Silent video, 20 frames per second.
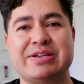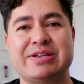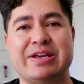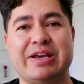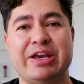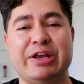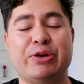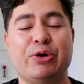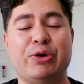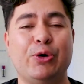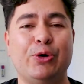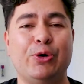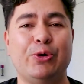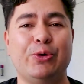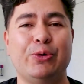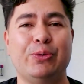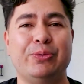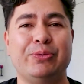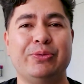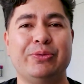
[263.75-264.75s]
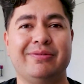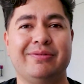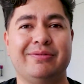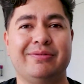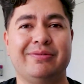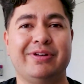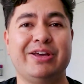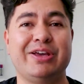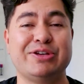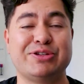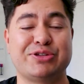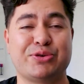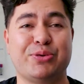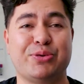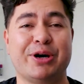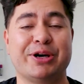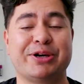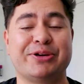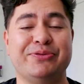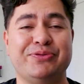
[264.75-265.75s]
It all is
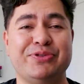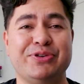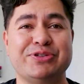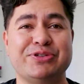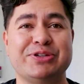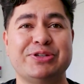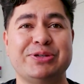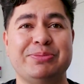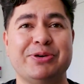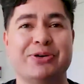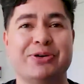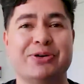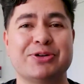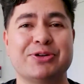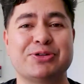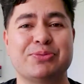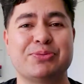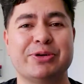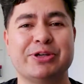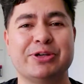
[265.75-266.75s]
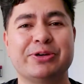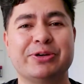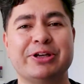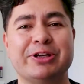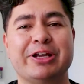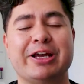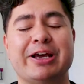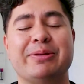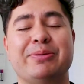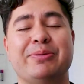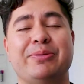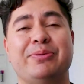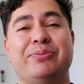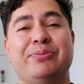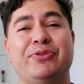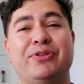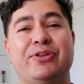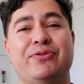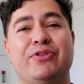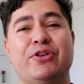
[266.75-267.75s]
quite confusing, to be honest, when you're looking at them for
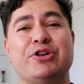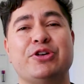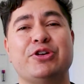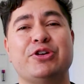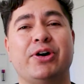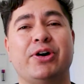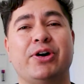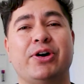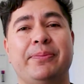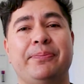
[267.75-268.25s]
the first time.